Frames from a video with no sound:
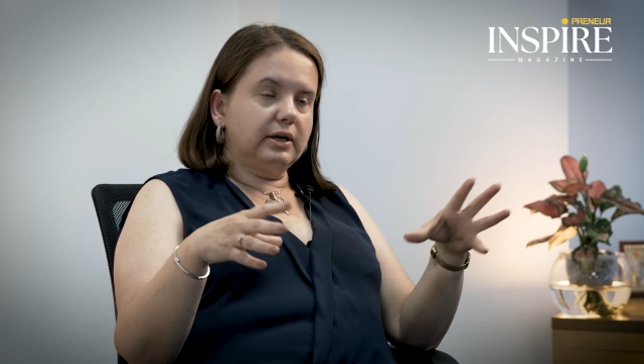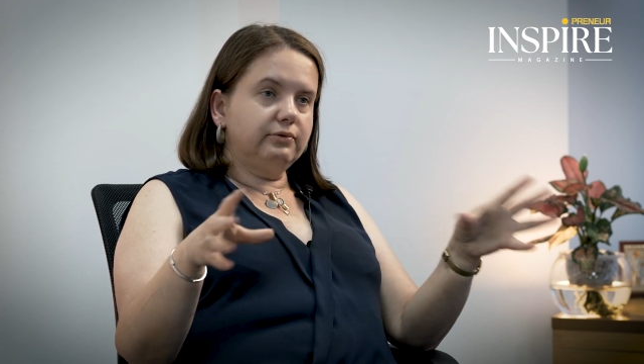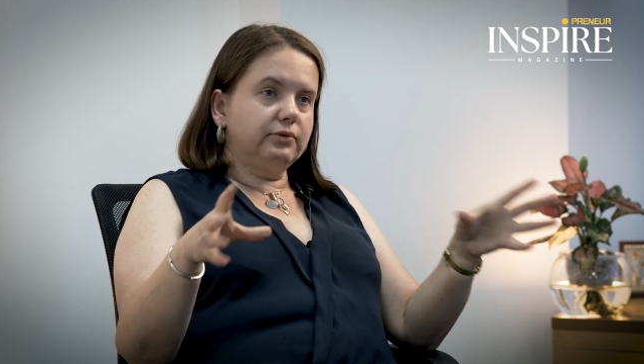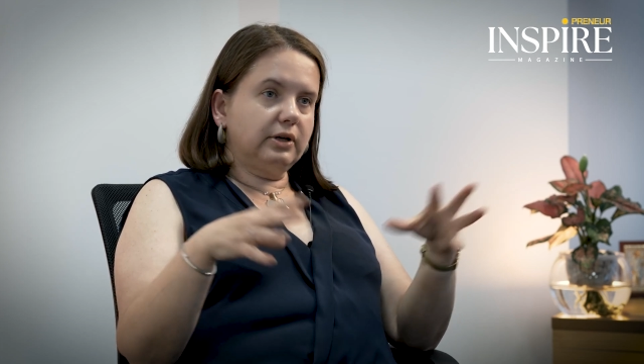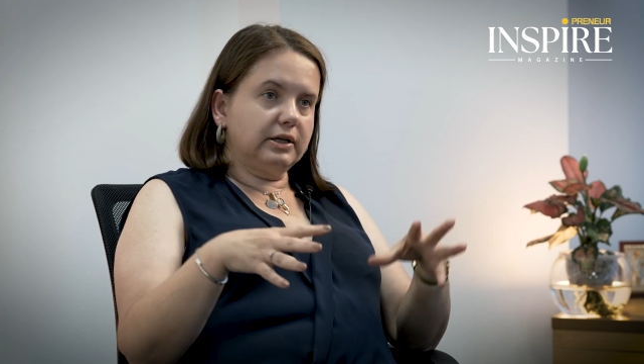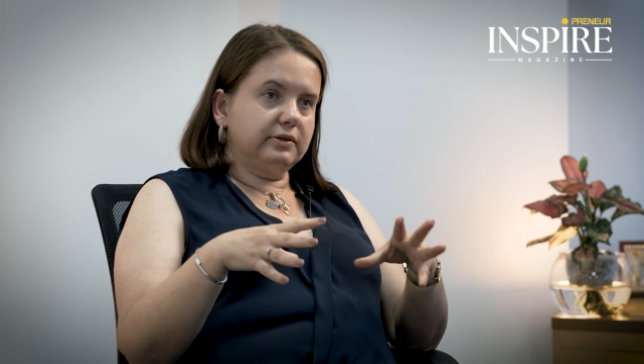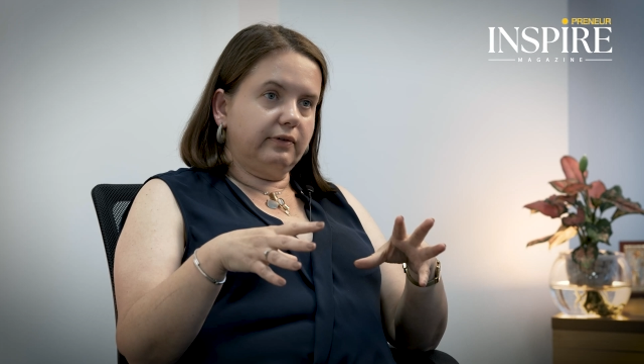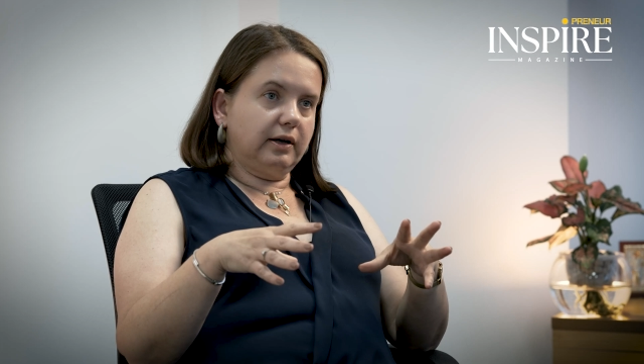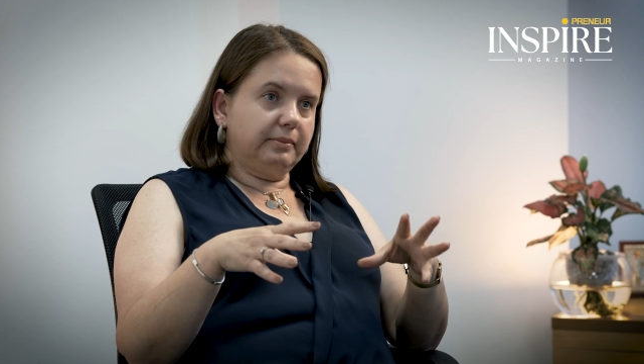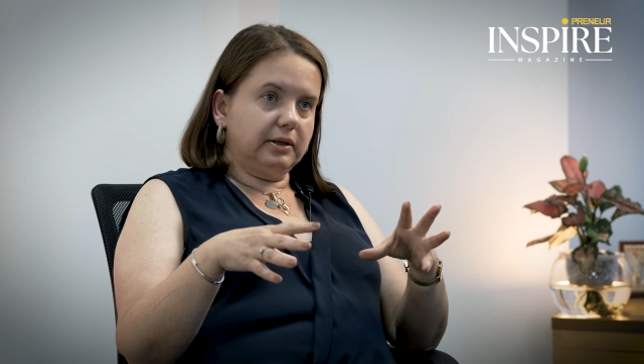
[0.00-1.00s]
everything is
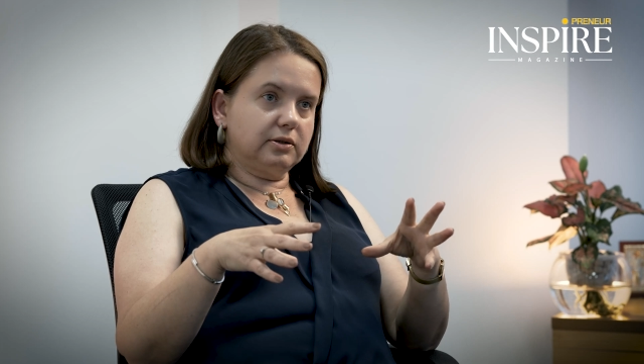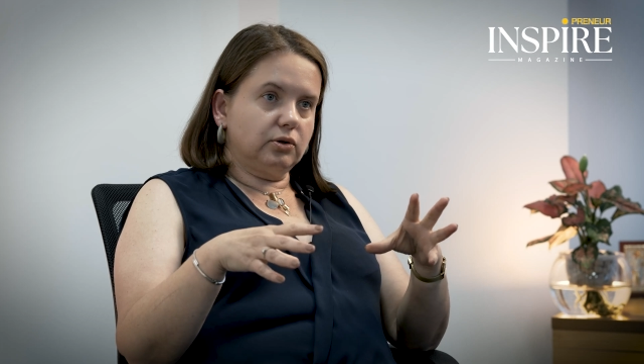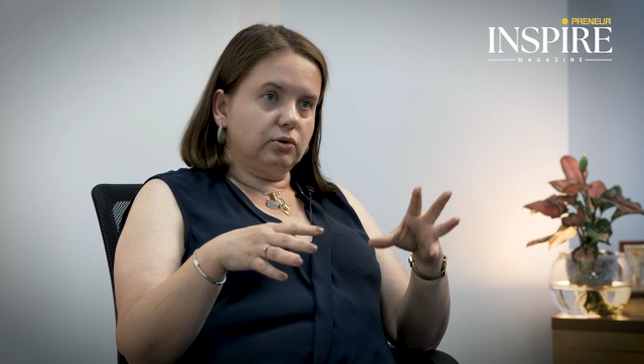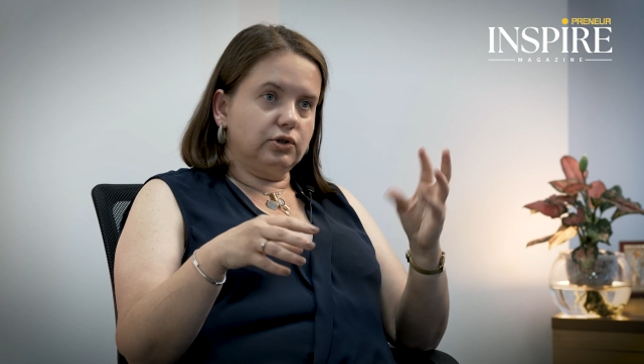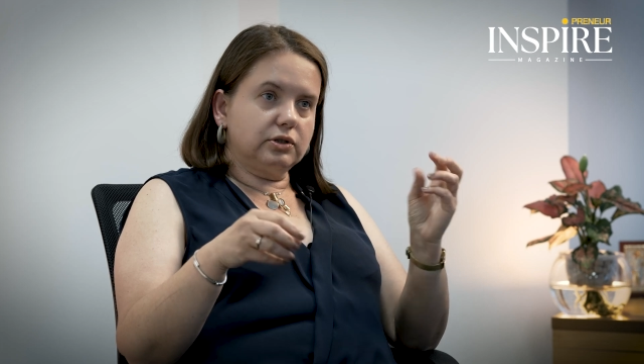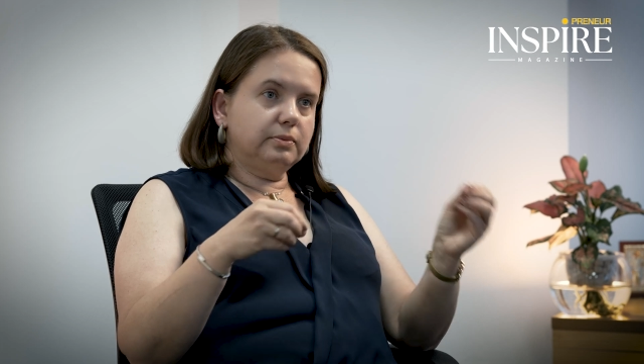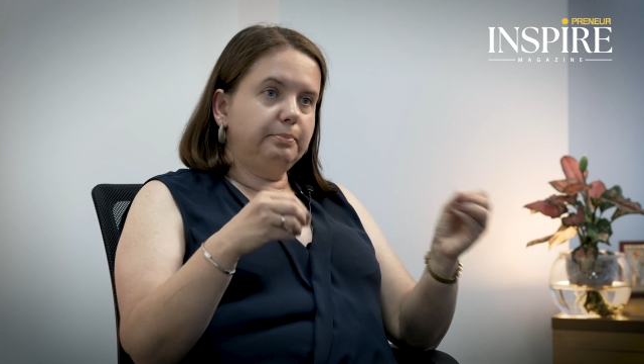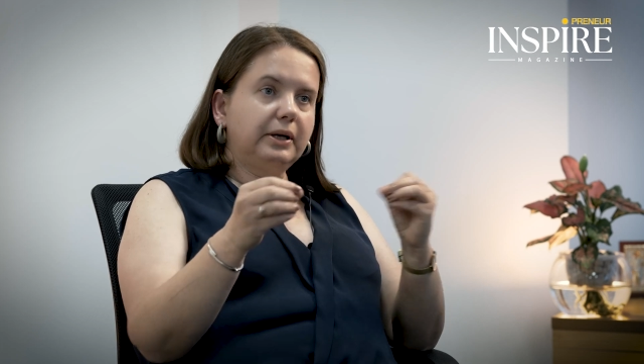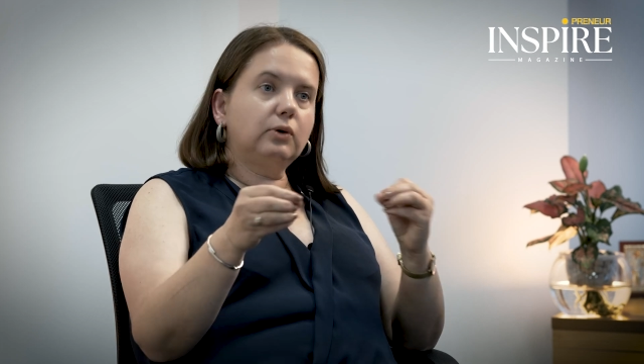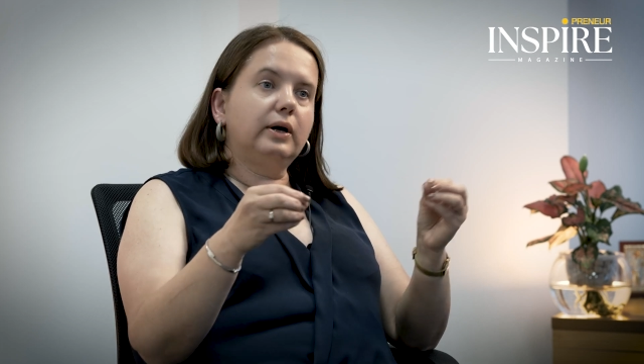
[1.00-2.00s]
available. So you
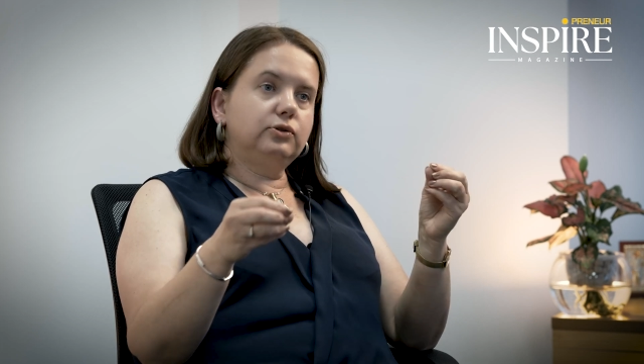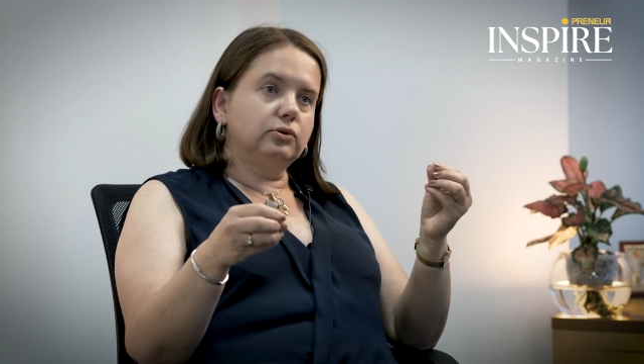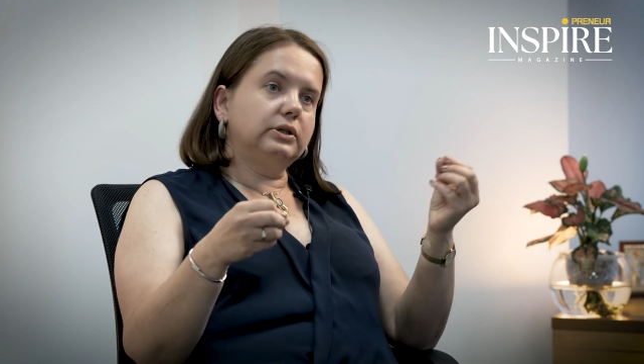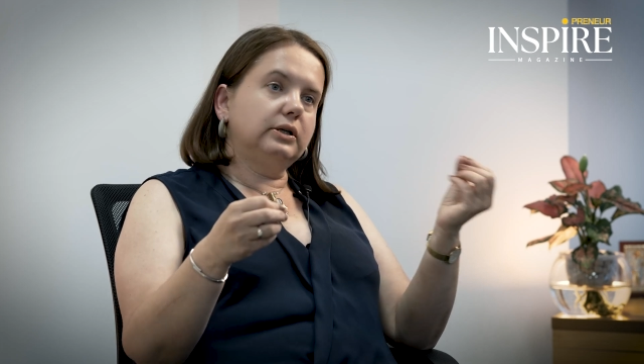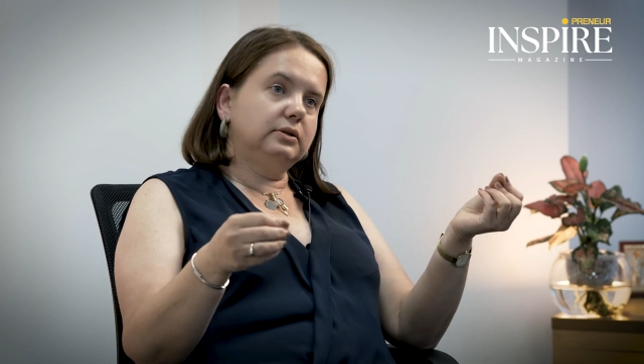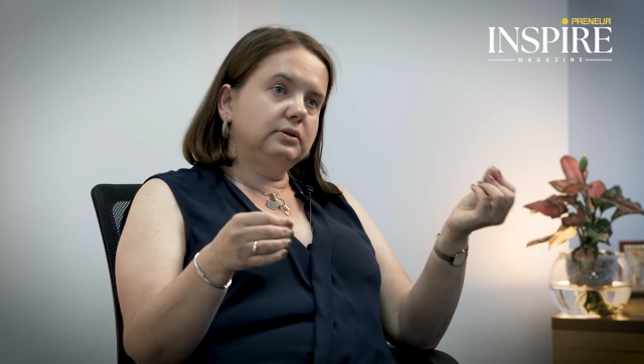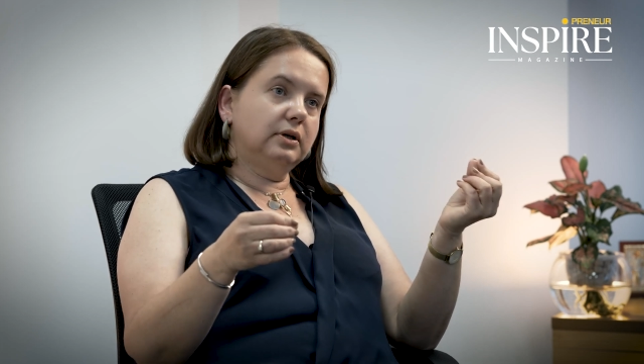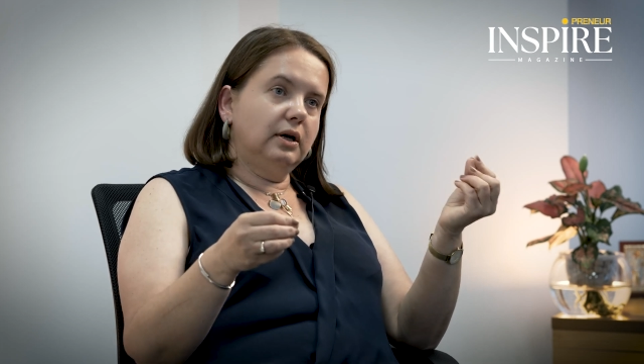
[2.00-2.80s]
just pick what you need.